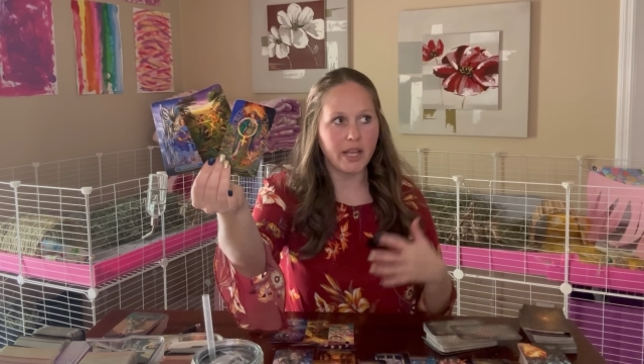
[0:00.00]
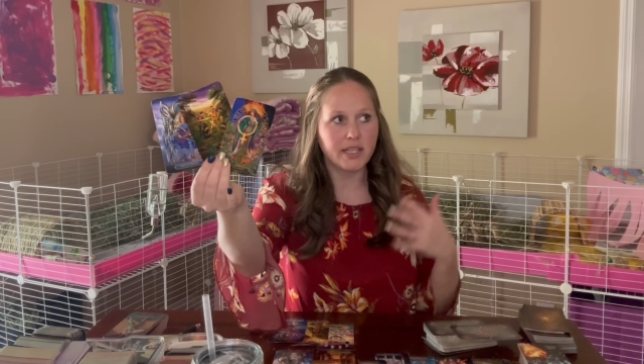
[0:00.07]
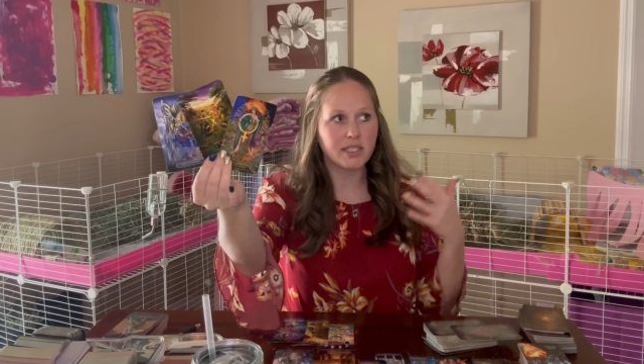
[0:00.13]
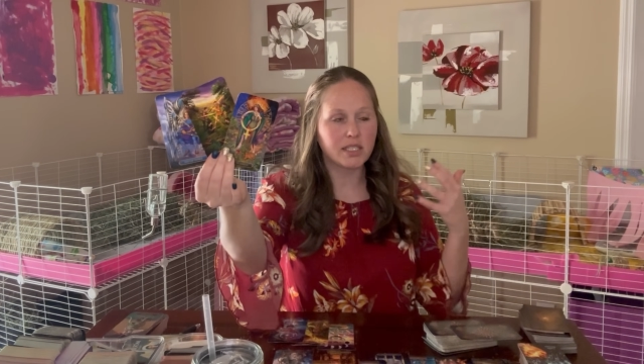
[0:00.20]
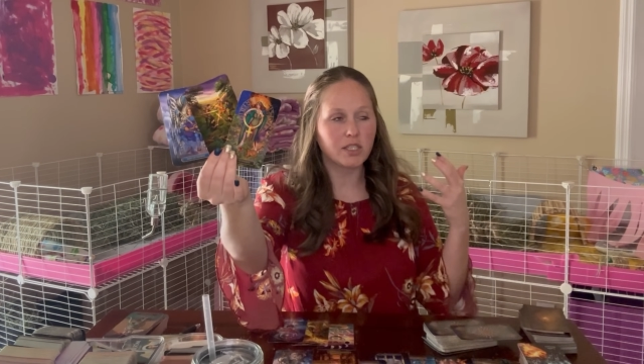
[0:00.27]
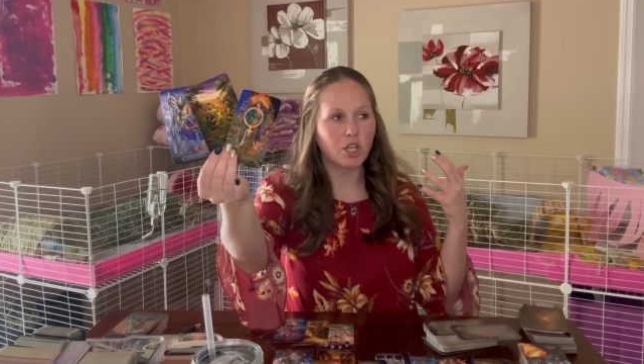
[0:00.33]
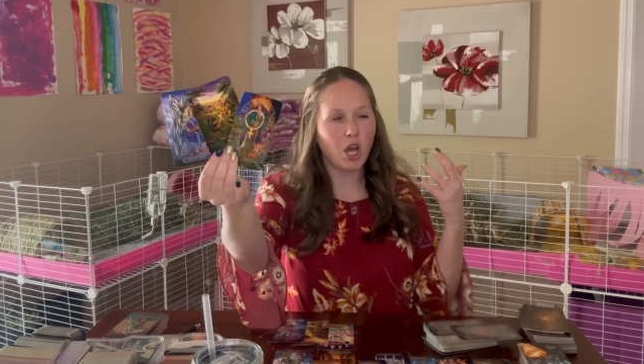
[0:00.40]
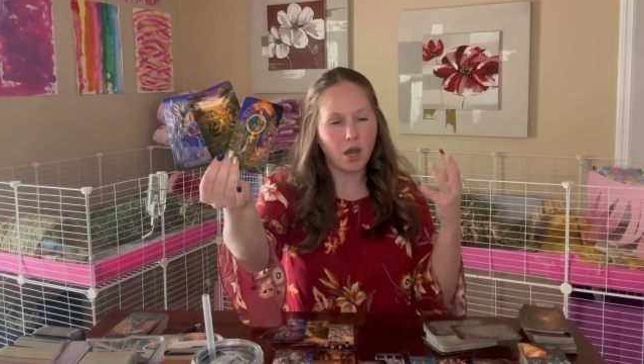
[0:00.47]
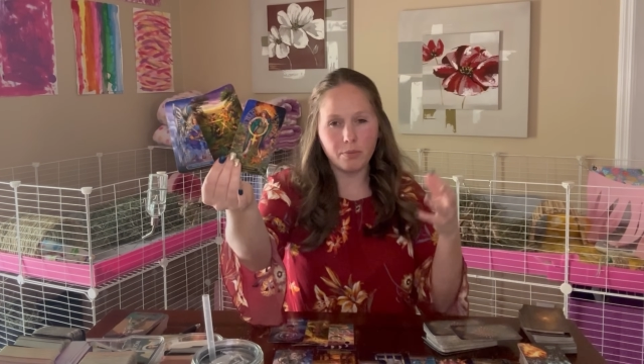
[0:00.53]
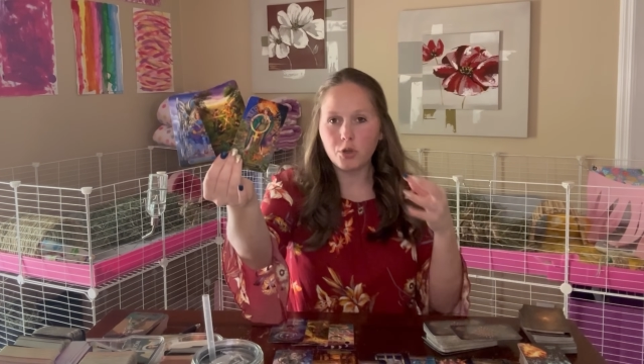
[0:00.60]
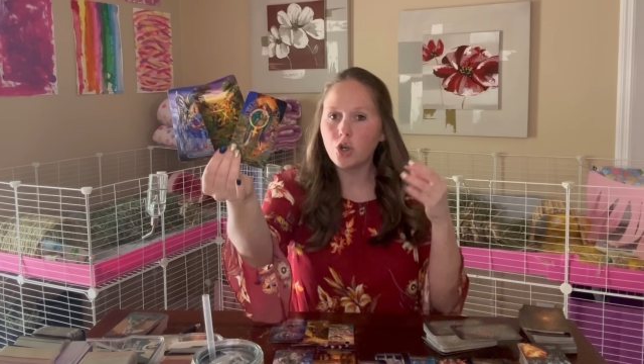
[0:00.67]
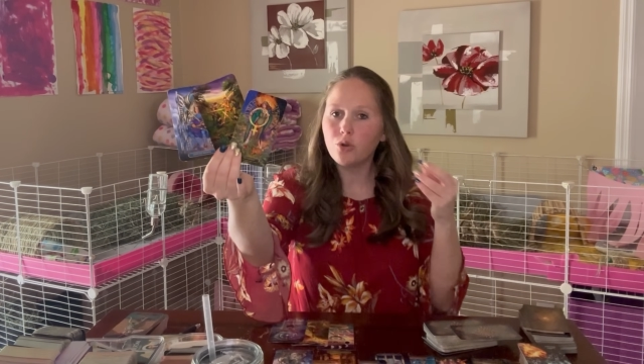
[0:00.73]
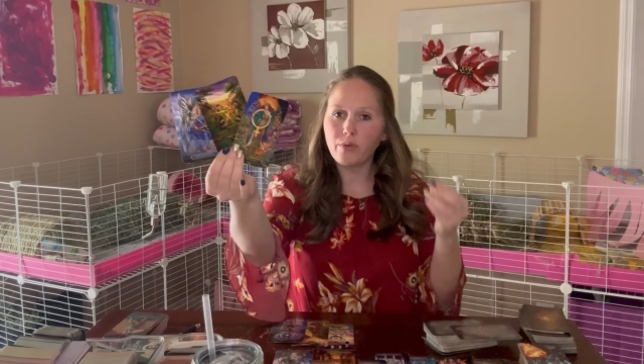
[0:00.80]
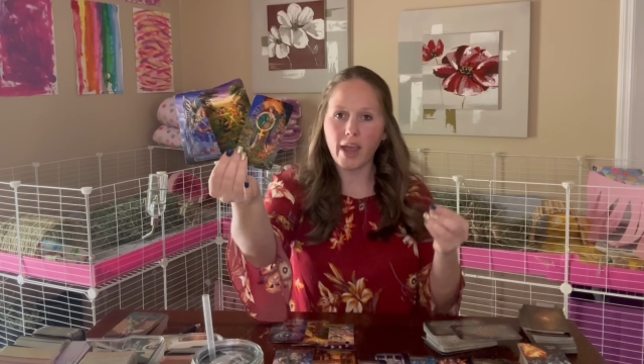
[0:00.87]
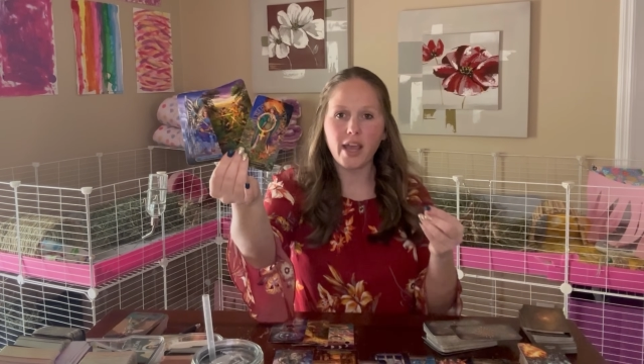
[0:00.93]
it's come
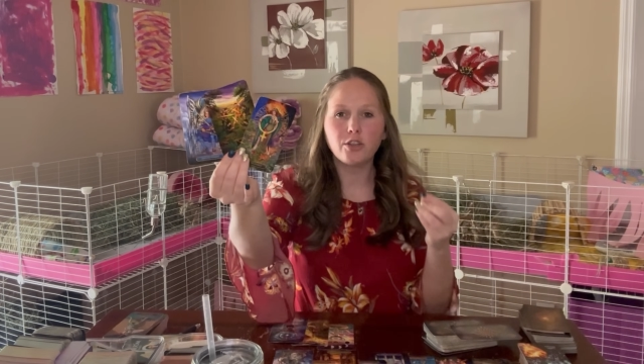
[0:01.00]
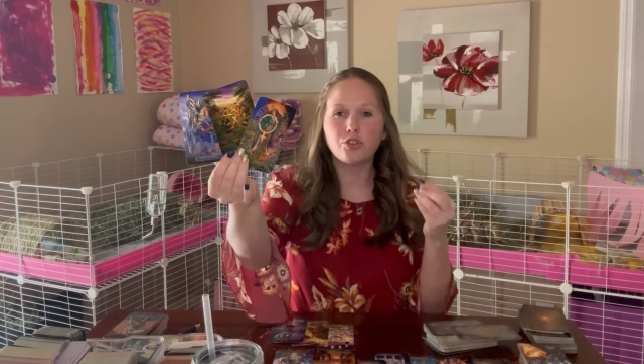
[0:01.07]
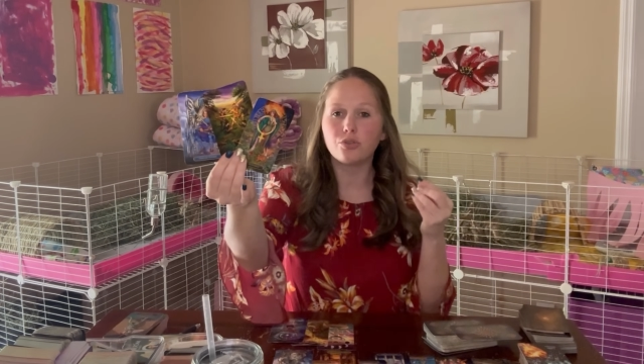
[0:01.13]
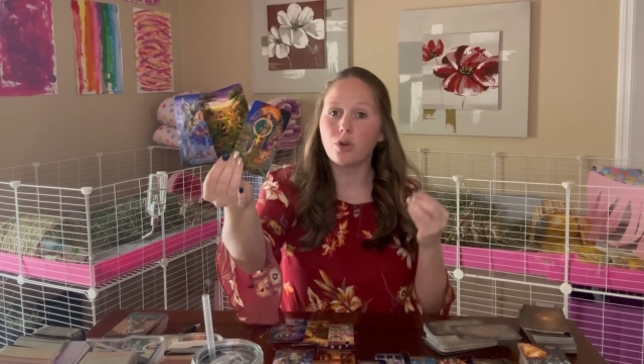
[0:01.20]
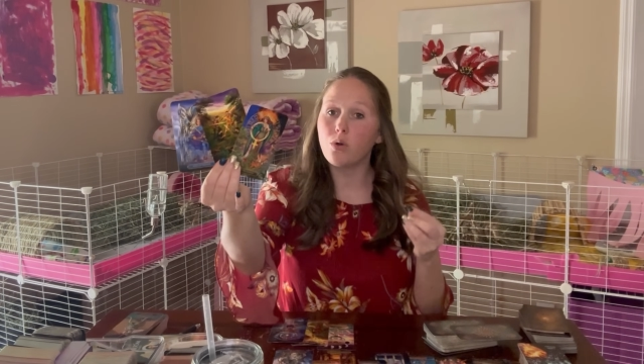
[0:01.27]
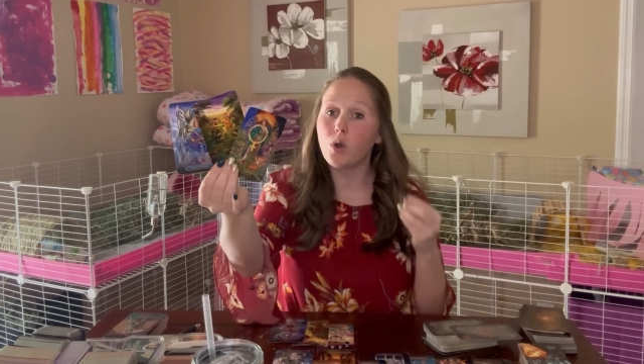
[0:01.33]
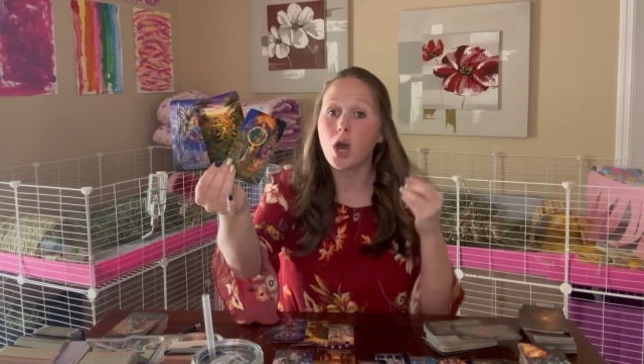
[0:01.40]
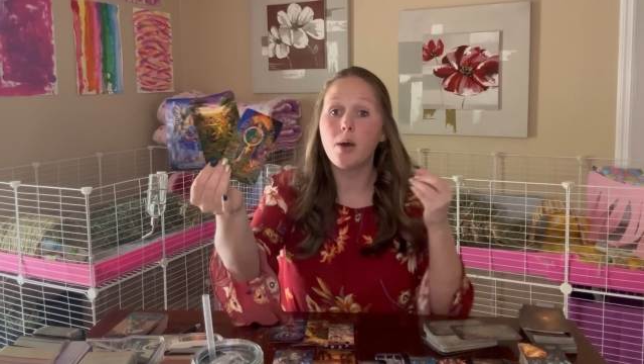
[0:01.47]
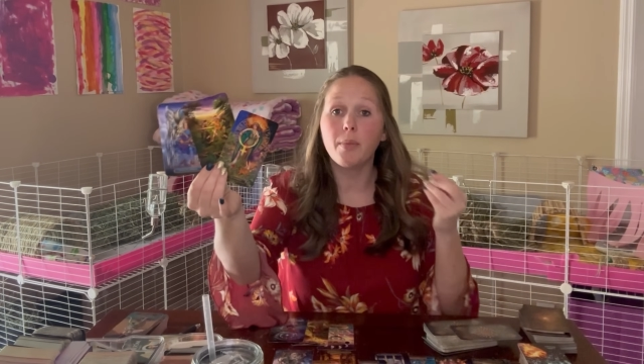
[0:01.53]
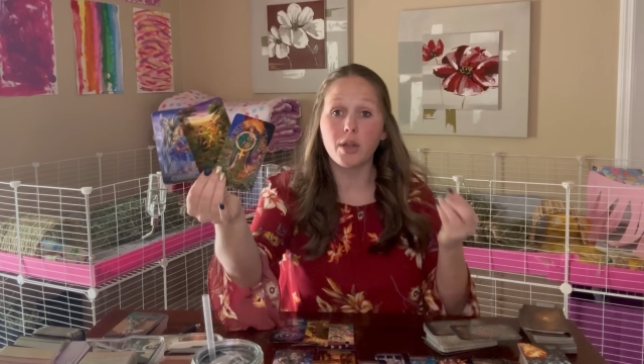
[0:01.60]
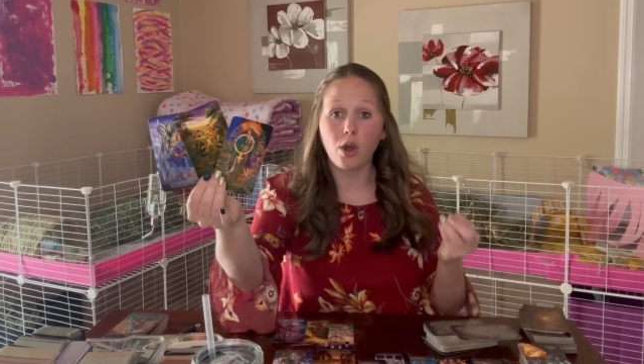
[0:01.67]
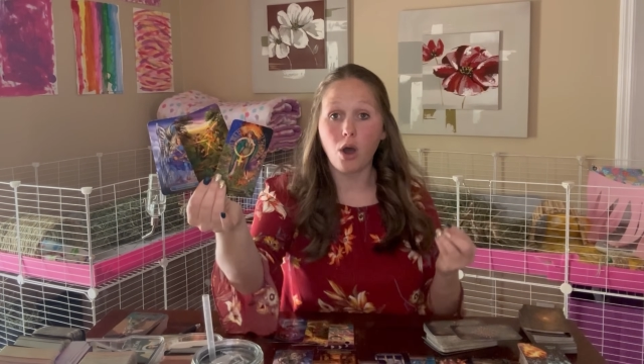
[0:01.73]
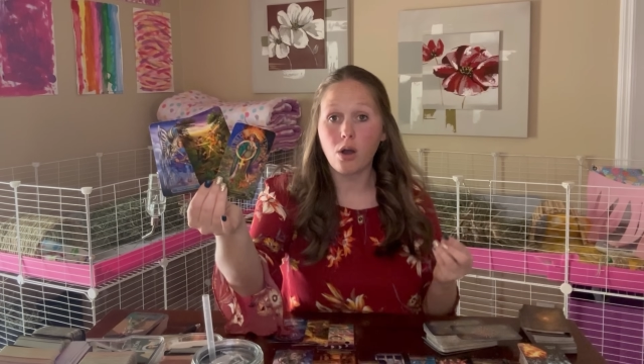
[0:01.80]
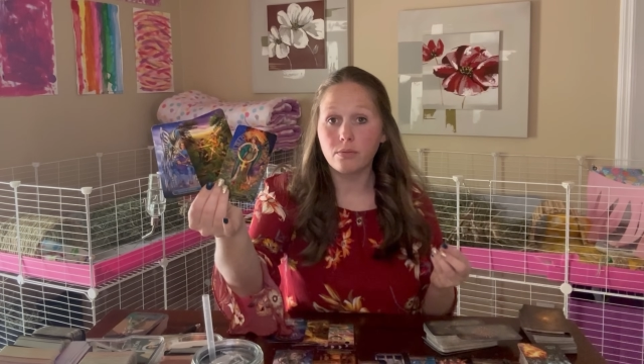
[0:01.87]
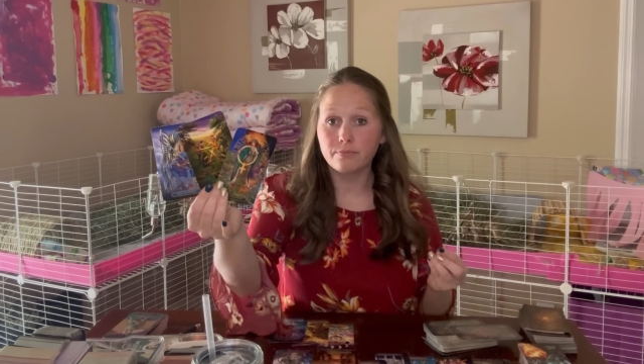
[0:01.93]
correct or don't come at
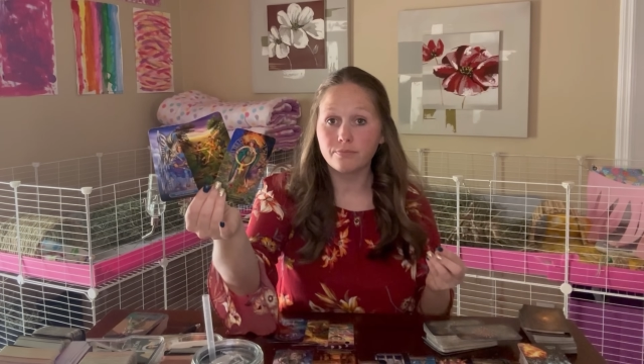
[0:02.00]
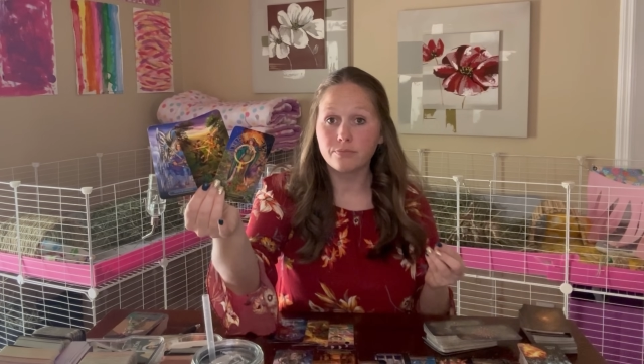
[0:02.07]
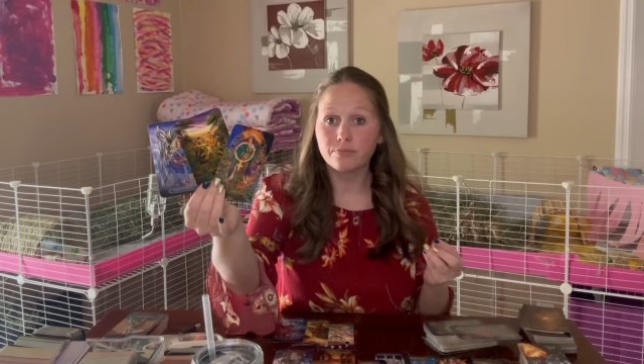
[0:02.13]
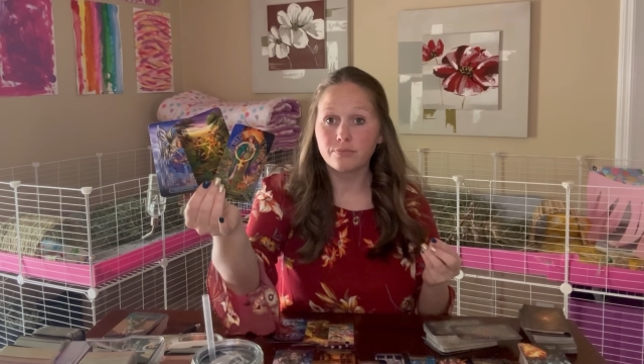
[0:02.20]
all.